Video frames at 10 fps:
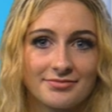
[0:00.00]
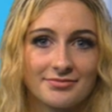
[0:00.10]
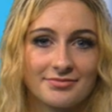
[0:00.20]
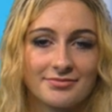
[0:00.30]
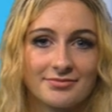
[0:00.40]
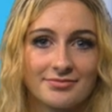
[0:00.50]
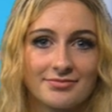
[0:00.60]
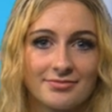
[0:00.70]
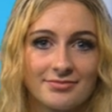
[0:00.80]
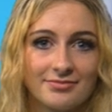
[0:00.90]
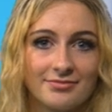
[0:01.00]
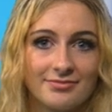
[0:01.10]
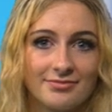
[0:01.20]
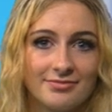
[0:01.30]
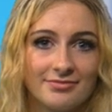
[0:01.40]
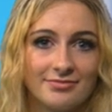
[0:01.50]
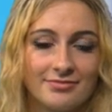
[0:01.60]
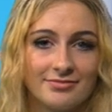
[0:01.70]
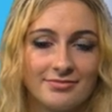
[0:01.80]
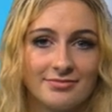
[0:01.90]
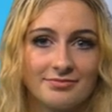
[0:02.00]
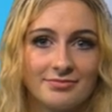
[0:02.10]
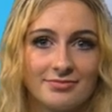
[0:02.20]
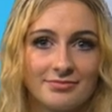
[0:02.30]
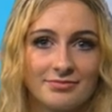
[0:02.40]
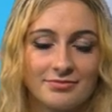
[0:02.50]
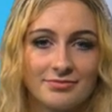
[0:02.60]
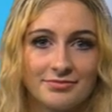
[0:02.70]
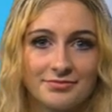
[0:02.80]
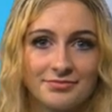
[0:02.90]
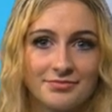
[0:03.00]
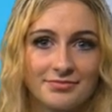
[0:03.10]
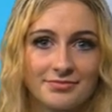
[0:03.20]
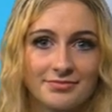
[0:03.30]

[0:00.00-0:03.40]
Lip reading: (not speaking)